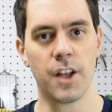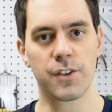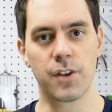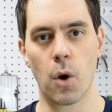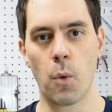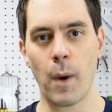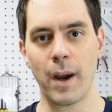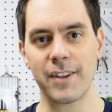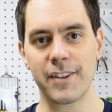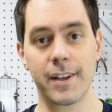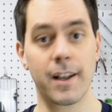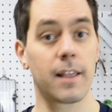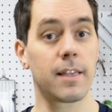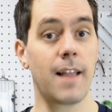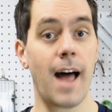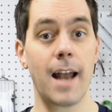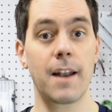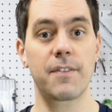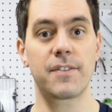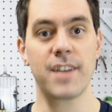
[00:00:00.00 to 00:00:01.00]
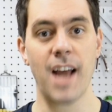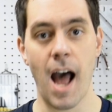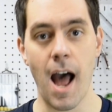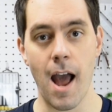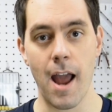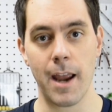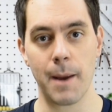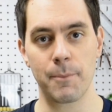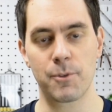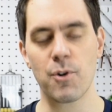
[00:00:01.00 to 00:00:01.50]
so I wasted a lot of
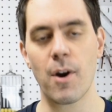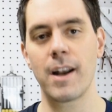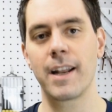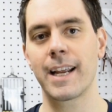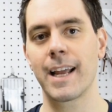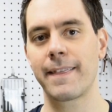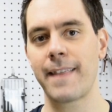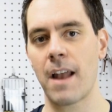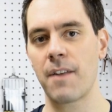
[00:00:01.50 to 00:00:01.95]
time trying to get